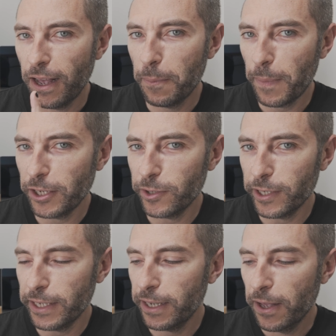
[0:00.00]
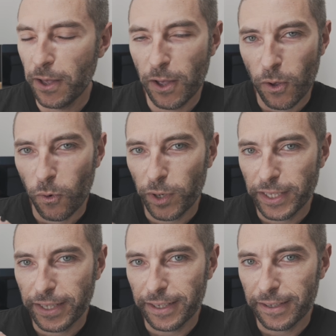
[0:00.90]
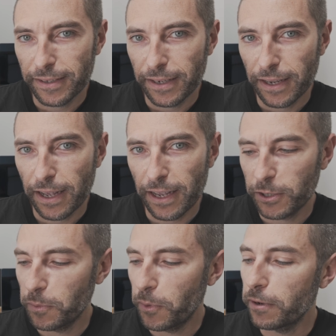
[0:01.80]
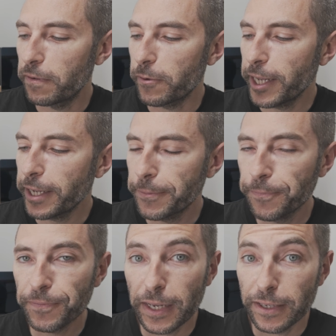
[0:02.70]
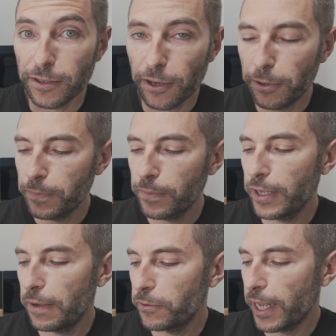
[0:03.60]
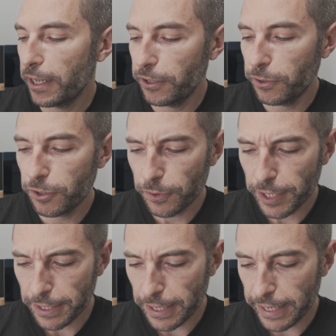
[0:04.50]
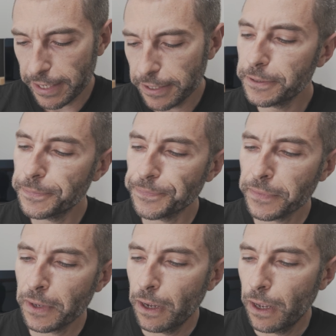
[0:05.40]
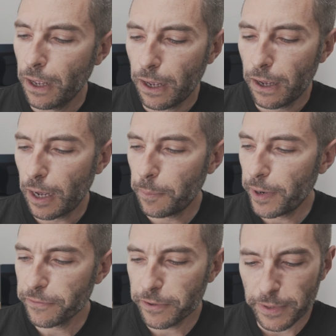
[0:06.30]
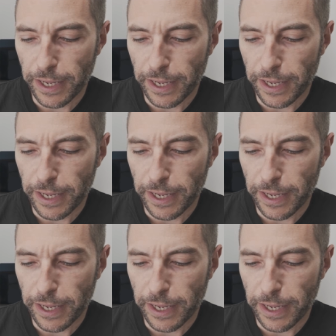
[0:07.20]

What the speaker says: manually with this small of a ring. So you have to get used to it, I guess. Apart from